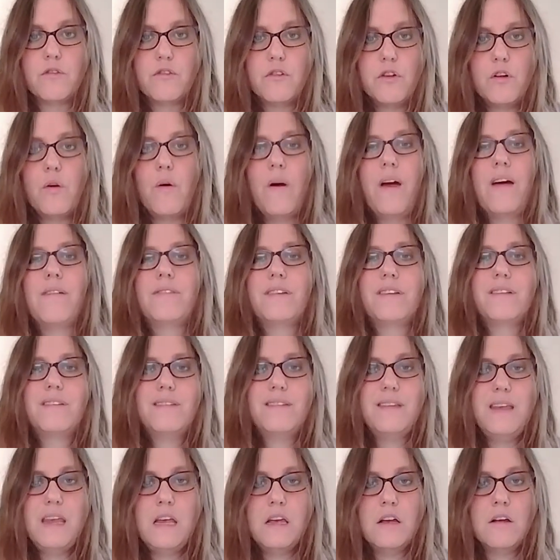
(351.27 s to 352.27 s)
So you don't have to
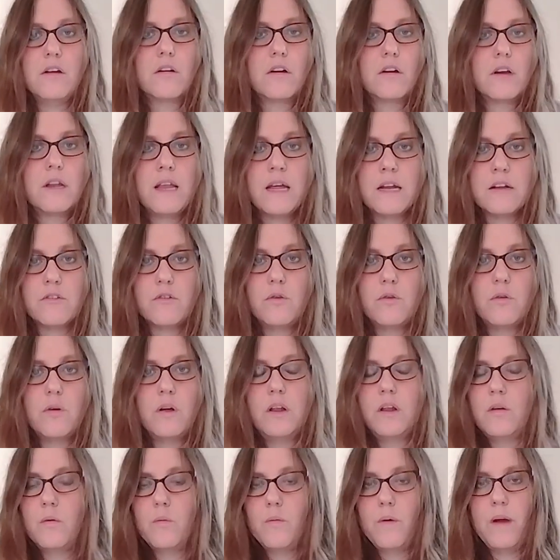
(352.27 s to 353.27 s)
see it, connect to
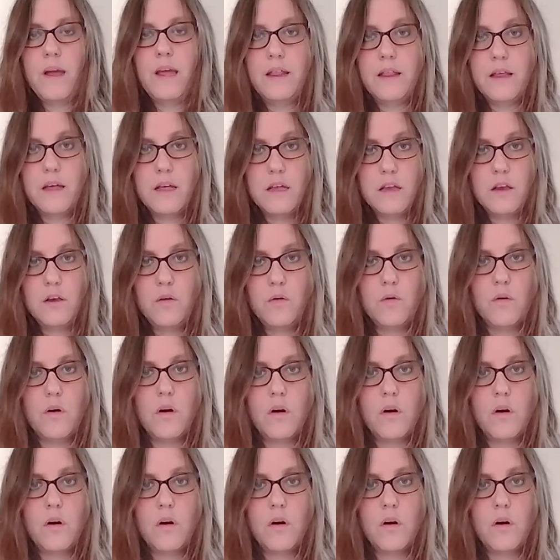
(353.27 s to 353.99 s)
it in a way that you